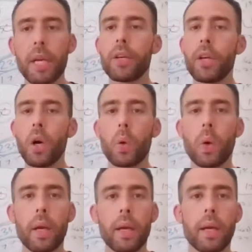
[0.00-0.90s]

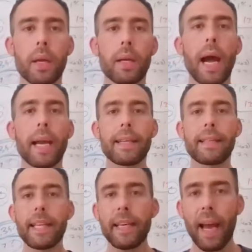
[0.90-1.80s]
No, I
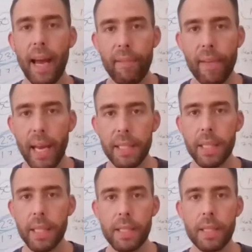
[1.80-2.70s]
did have
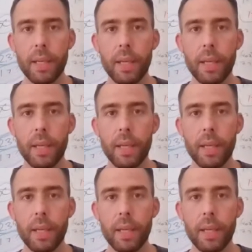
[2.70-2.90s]
access.